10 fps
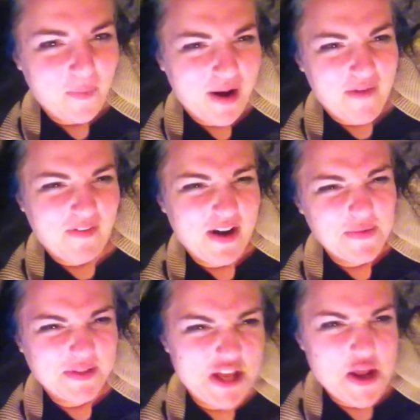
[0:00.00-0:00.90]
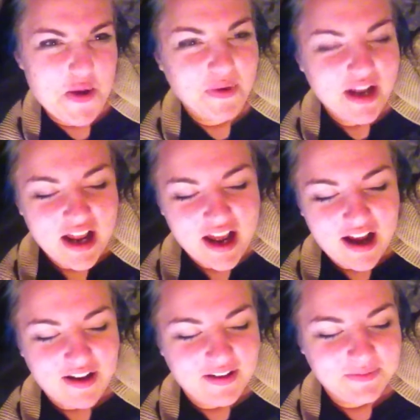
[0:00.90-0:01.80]
whatever. He was cute.
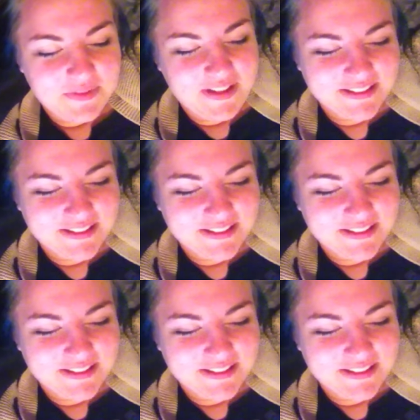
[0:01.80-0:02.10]
Um,